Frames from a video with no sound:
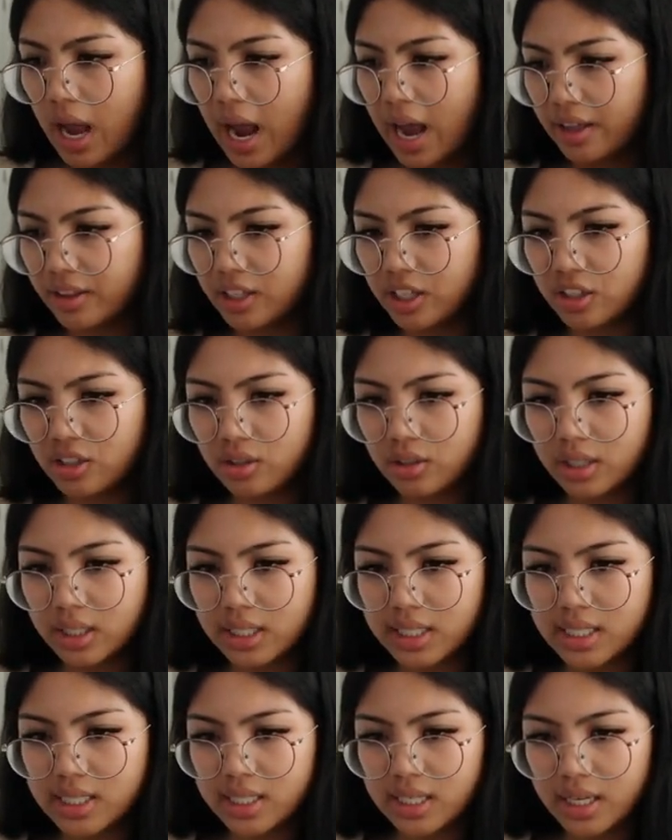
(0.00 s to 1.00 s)
And then you
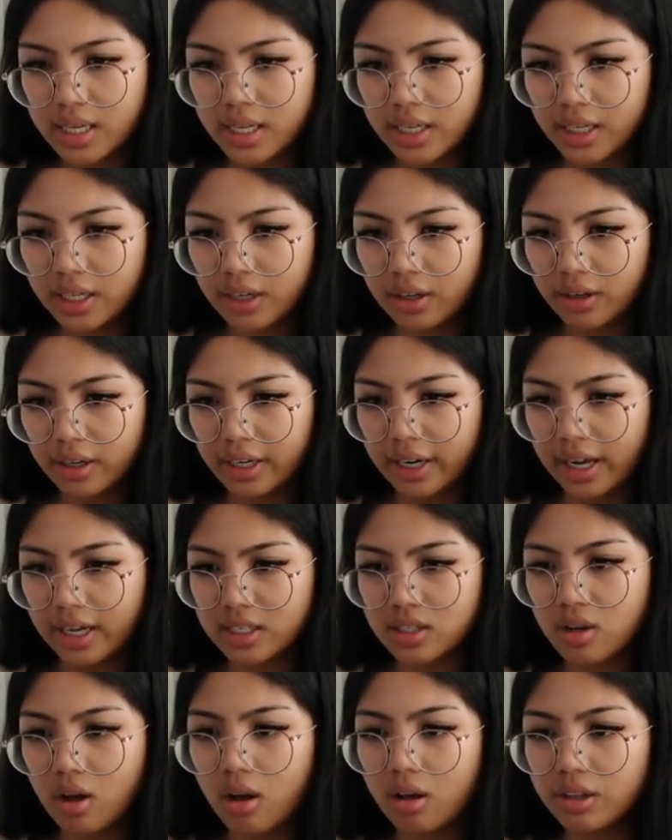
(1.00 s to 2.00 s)
can see here it
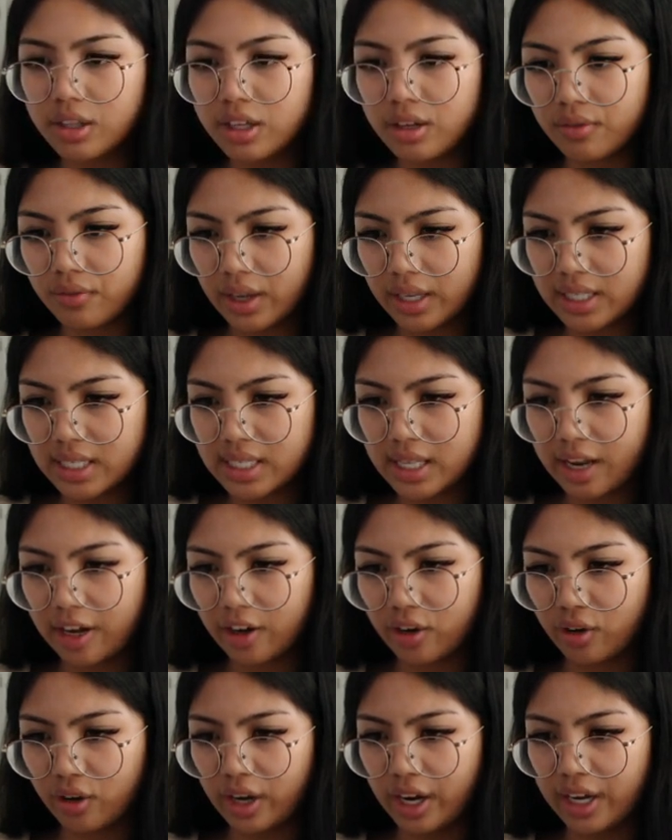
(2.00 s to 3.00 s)
has all the events that I
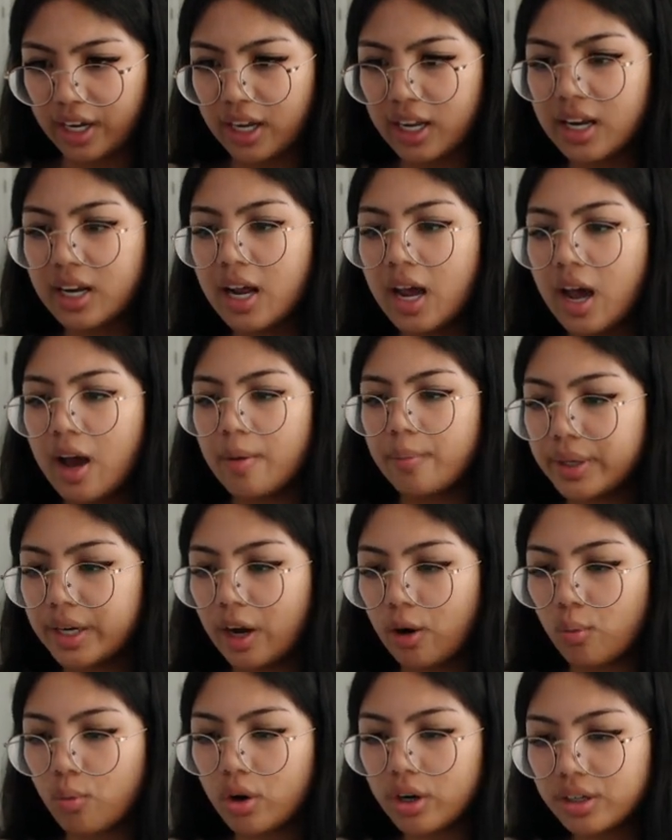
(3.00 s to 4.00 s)
created, but
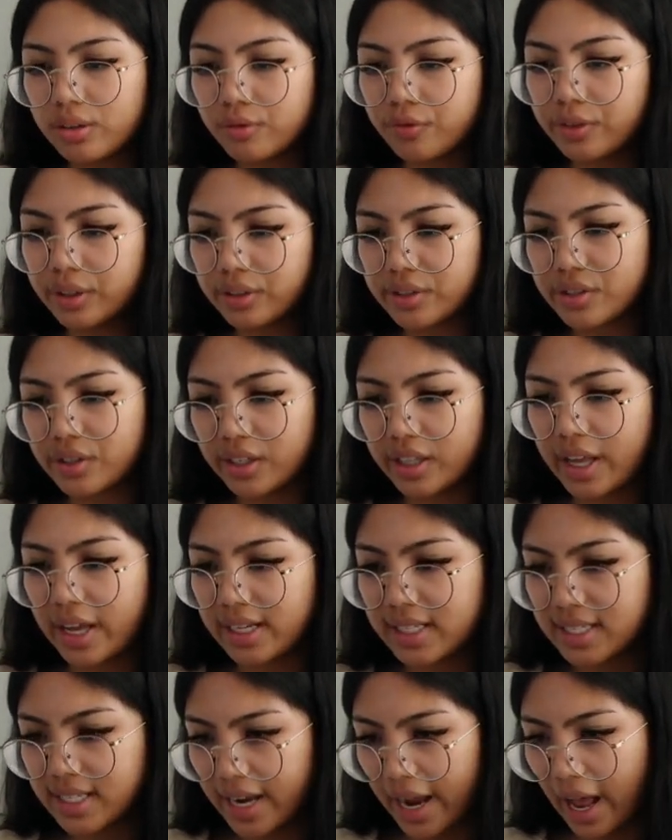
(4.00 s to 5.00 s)
I want to filter
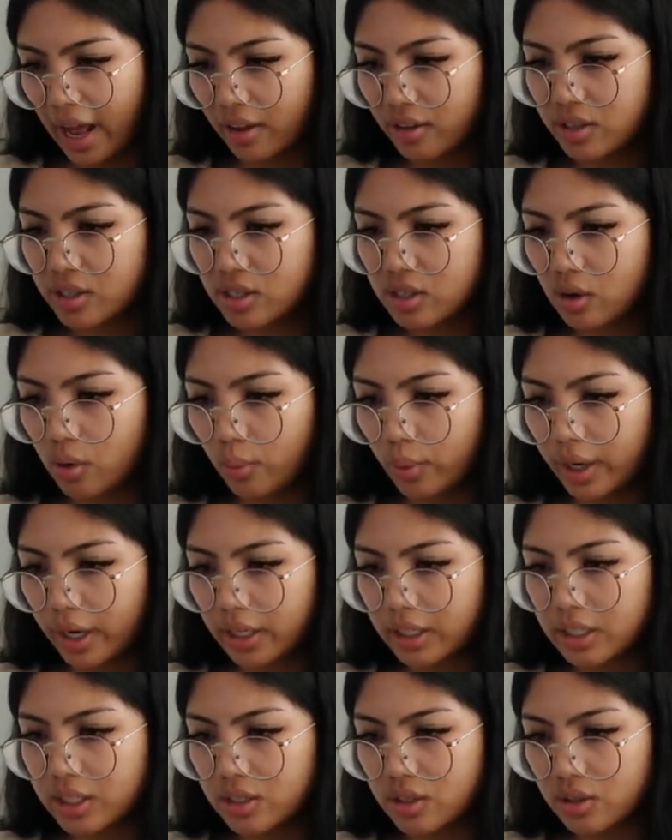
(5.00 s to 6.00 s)
that down. So what I
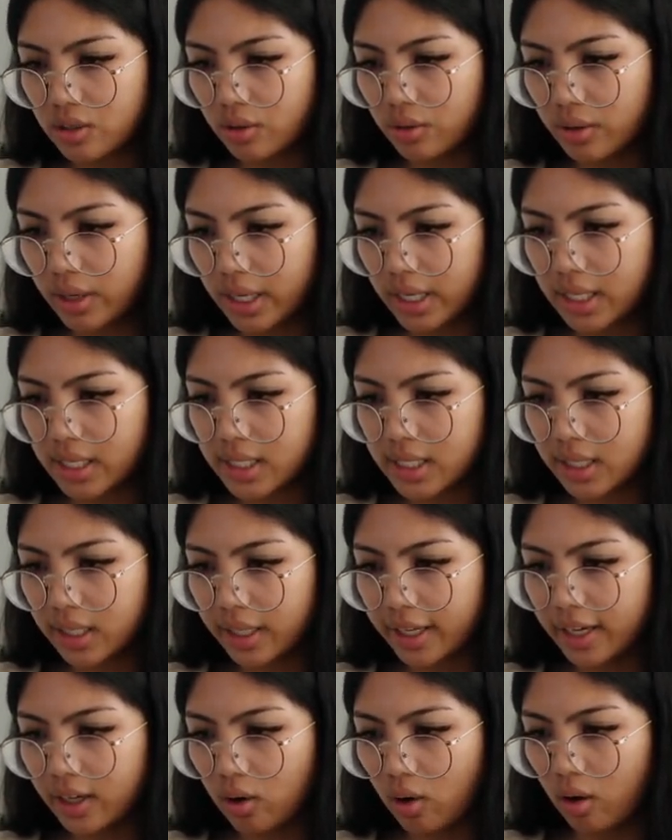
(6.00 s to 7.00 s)
can do is
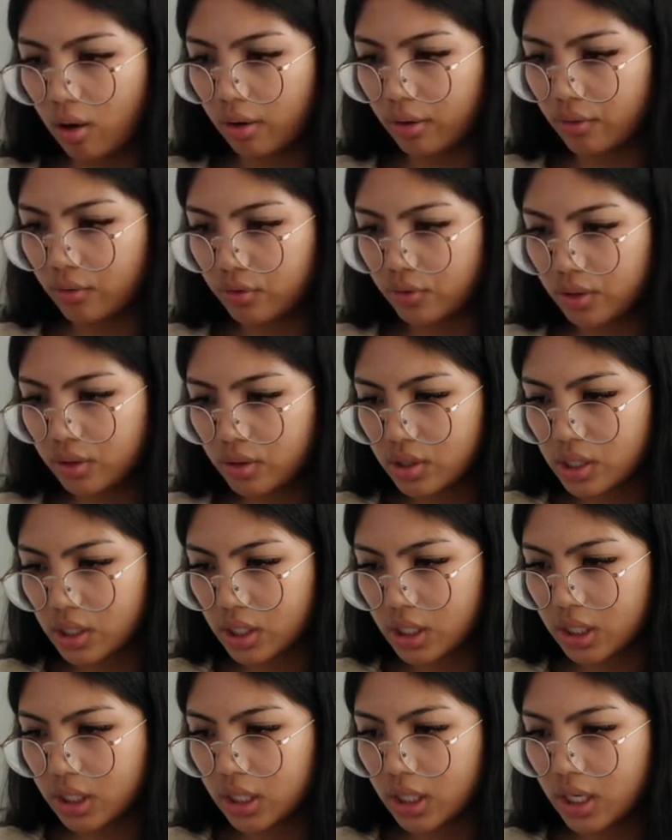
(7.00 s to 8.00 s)
click on
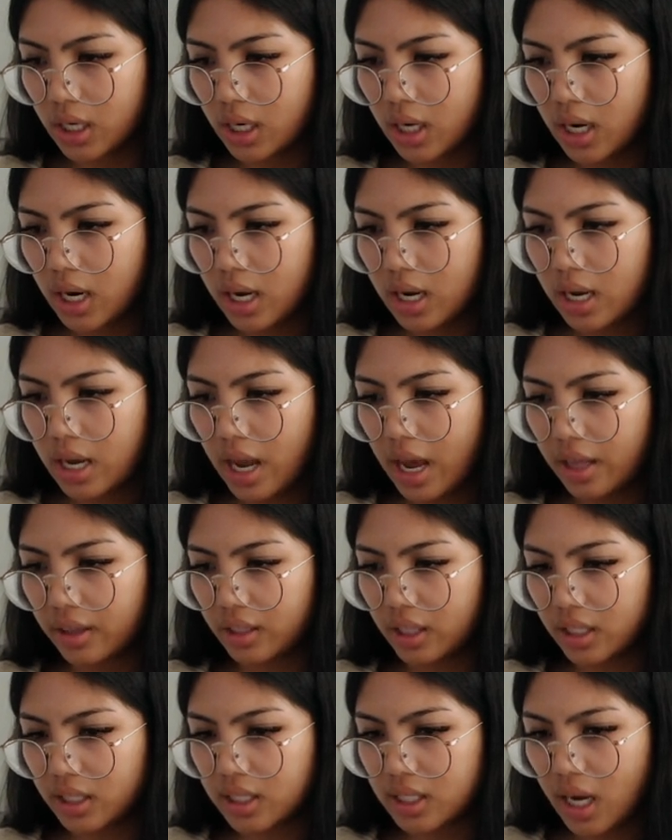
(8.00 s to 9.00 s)
filter and
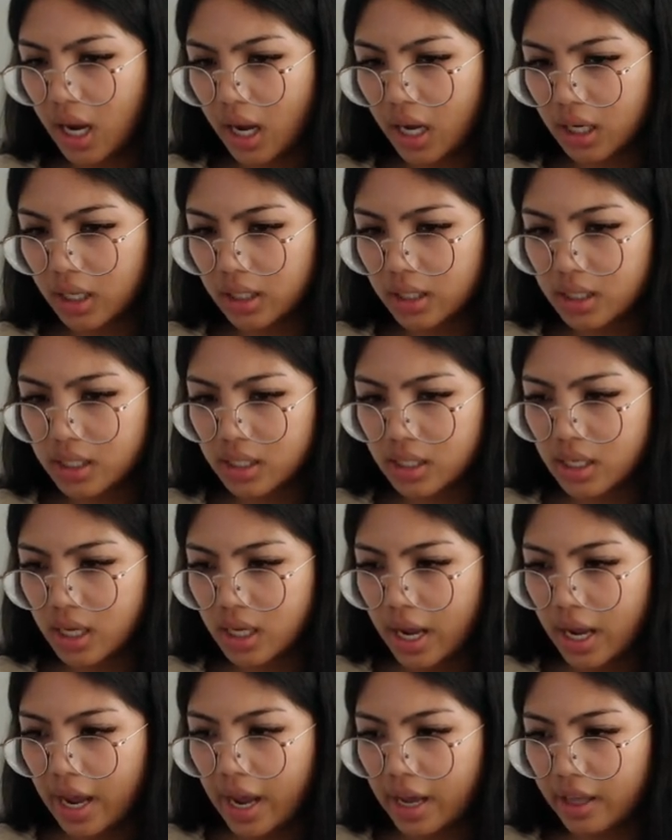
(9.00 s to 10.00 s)
then tags,
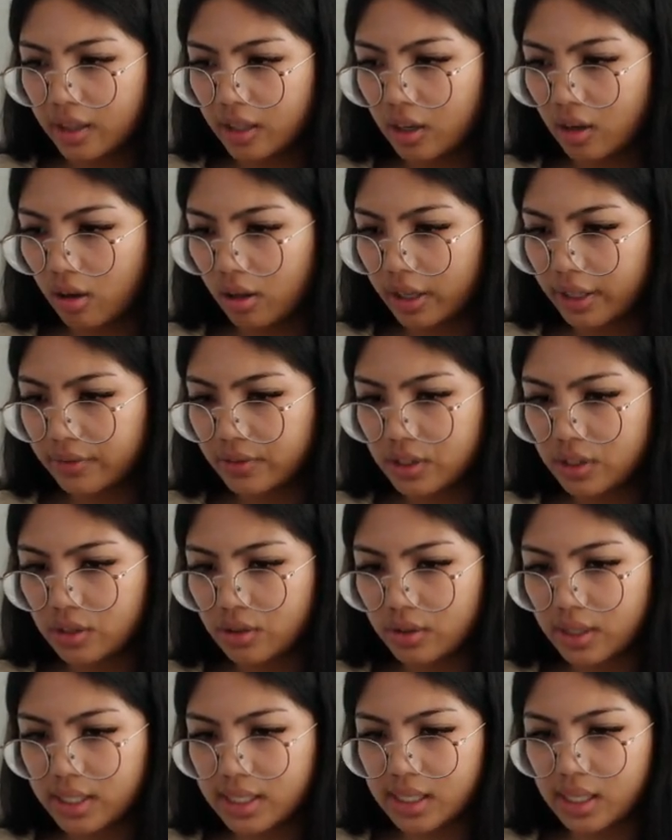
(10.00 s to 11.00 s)
and then all I have to do
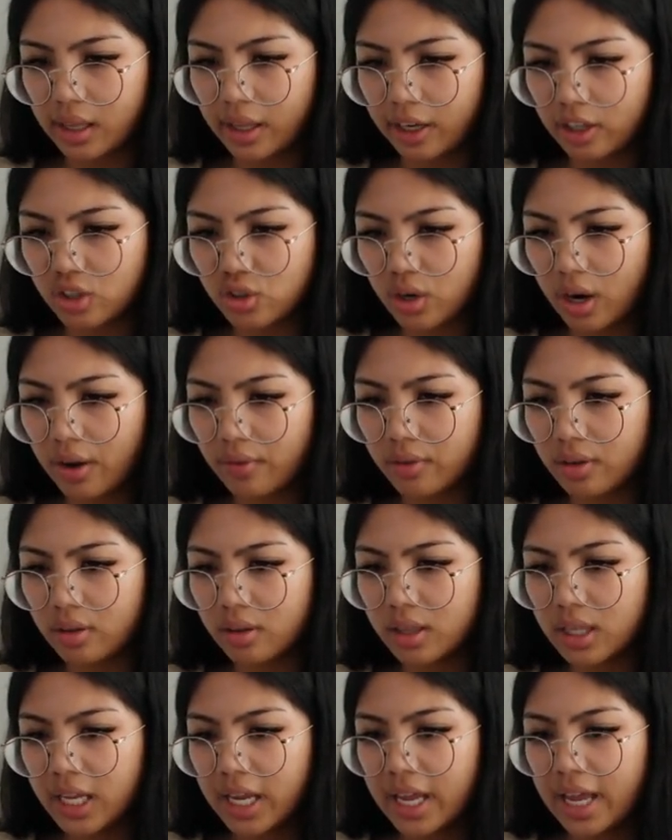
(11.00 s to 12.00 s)
is select
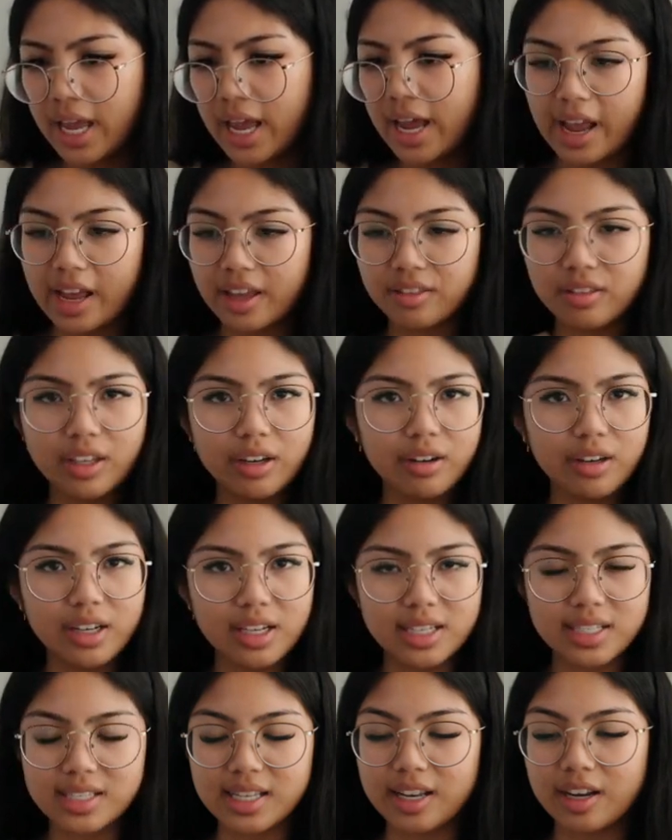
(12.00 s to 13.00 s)
travel, and there it
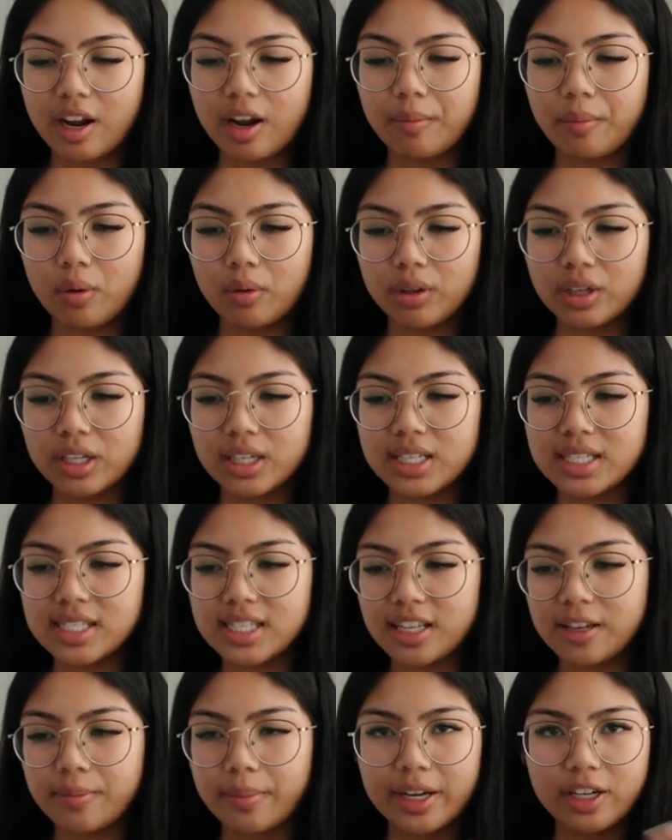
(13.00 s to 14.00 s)
is. And I'm only going to
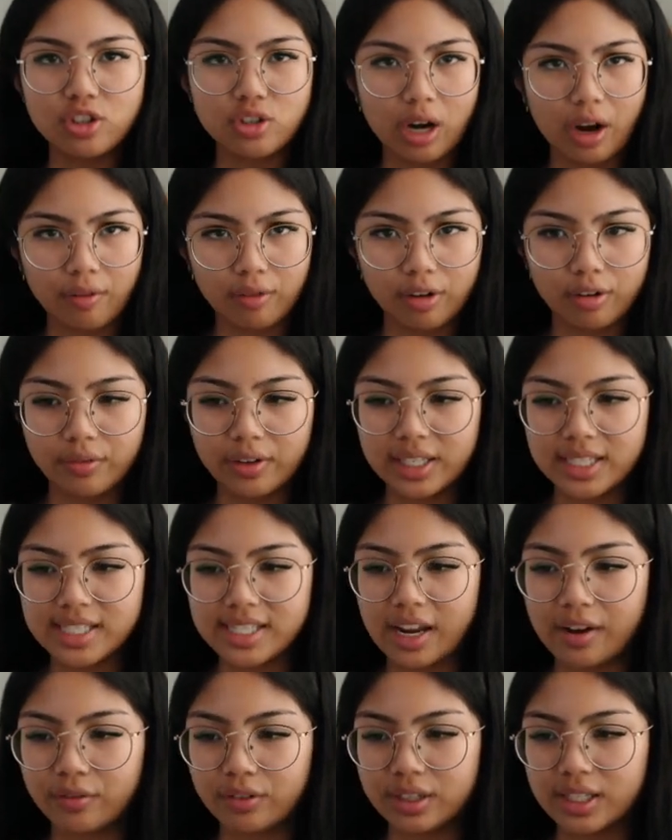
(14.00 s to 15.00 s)
see my travel events
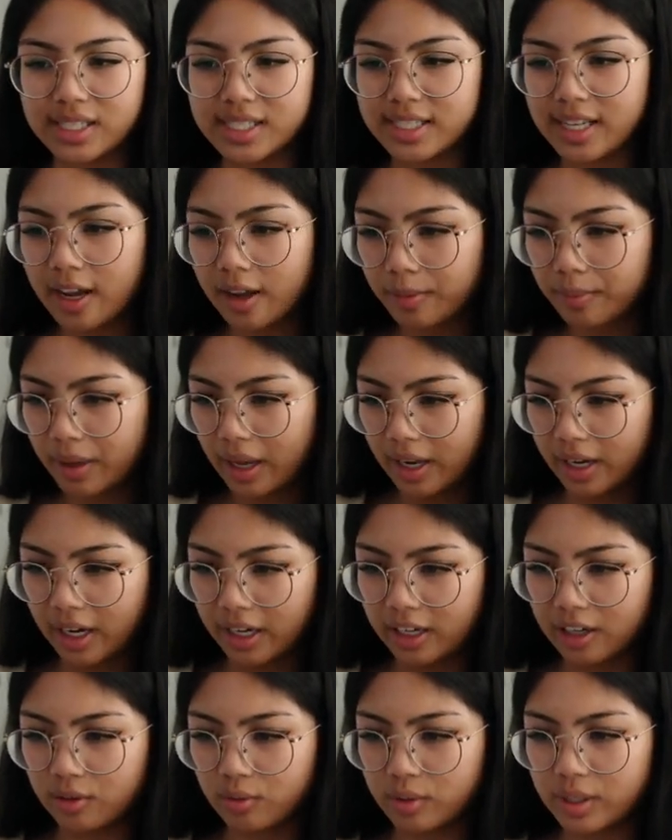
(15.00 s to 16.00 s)
now for this tab, and I
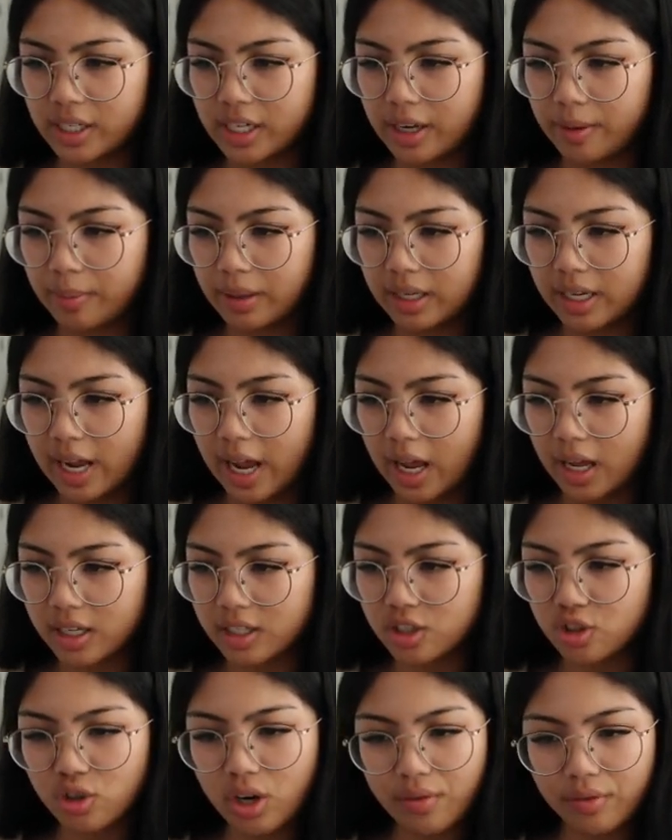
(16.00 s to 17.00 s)
can rename it
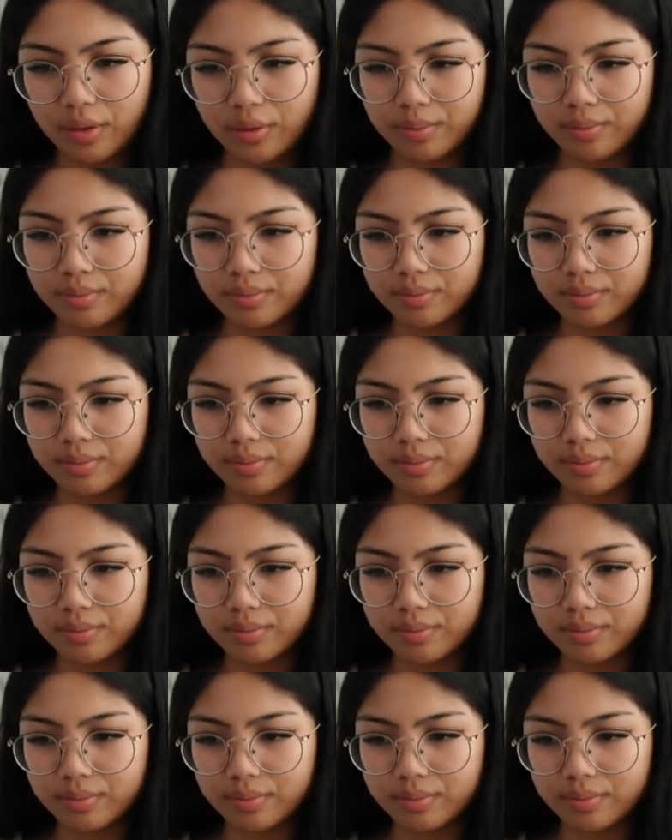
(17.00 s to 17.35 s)
as travel.